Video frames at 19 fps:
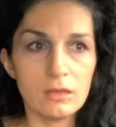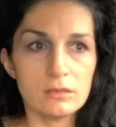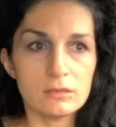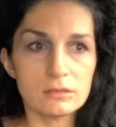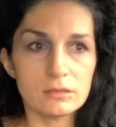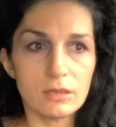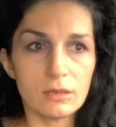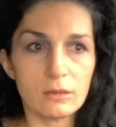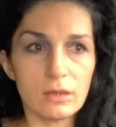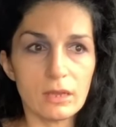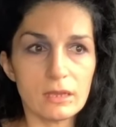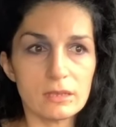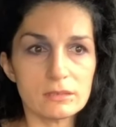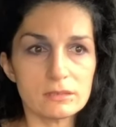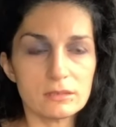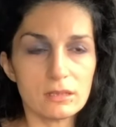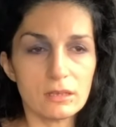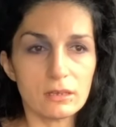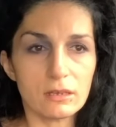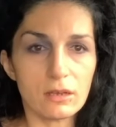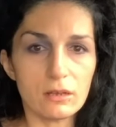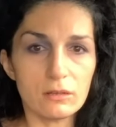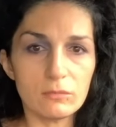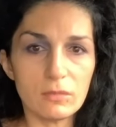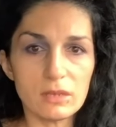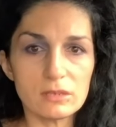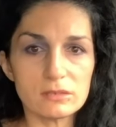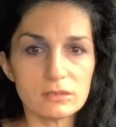So it's like
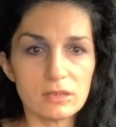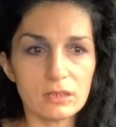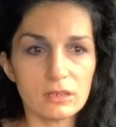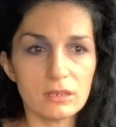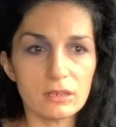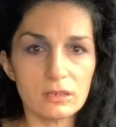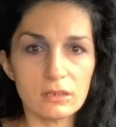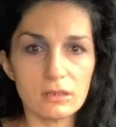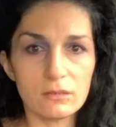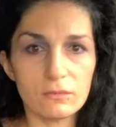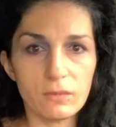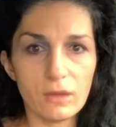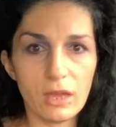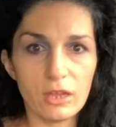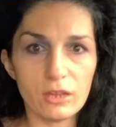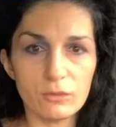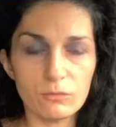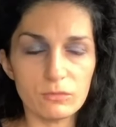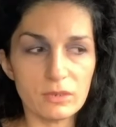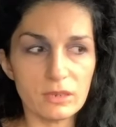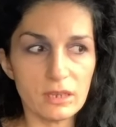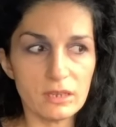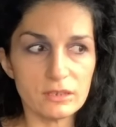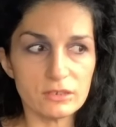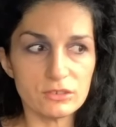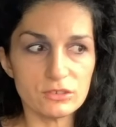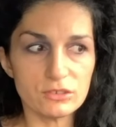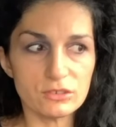almost like a love-hate
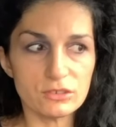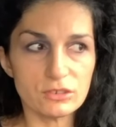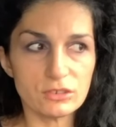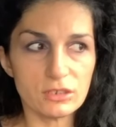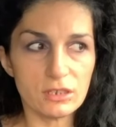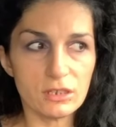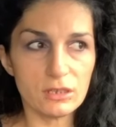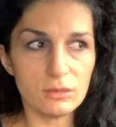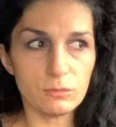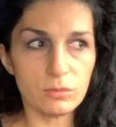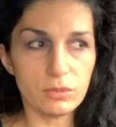relationship